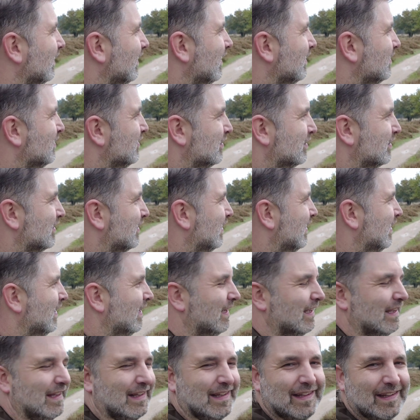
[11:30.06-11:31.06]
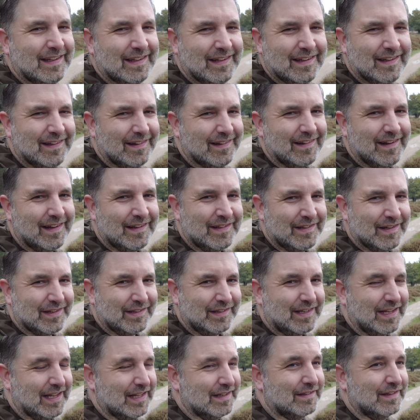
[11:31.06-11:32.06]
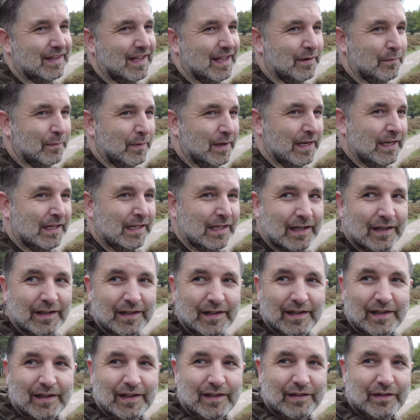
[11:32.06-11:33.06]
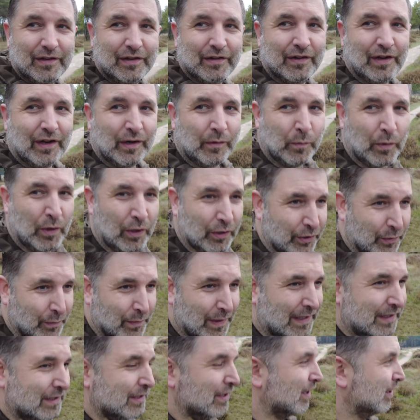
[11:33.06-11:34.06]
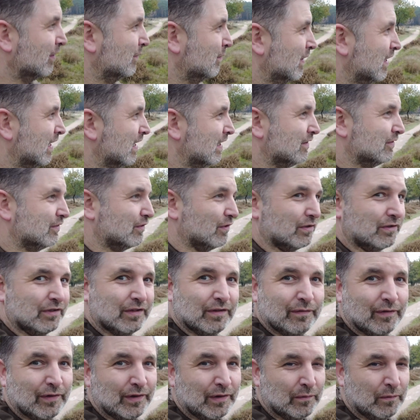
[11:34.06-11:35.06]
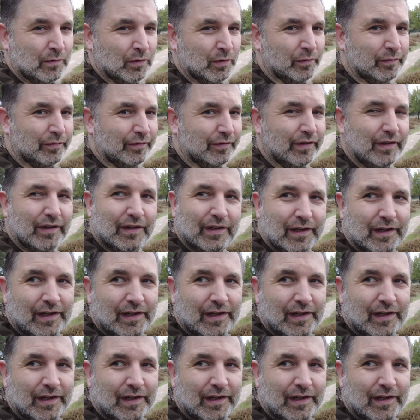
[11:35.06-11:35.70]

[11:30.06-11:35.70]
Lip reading: I just can't stand waiting here. Just like Walter went the other way searching for the wolf.